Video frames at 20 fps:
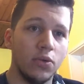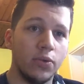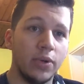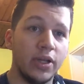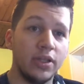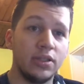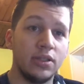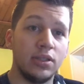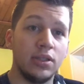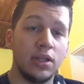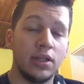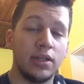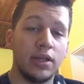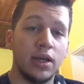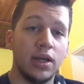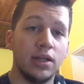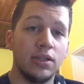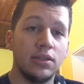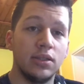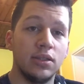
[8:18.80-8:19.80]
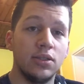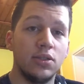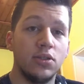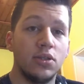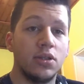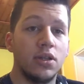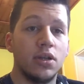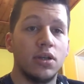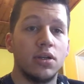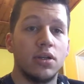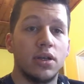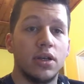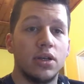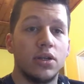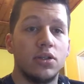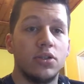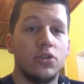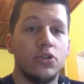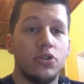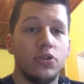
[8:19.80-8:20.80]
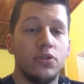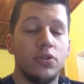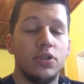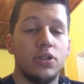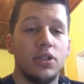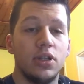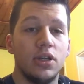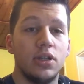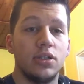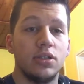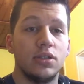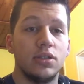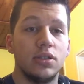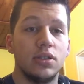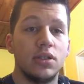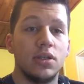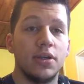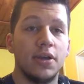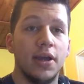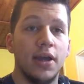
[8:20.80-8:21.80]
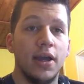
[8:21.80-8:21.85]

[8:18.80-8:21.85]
raising the taxes, so there are like two things.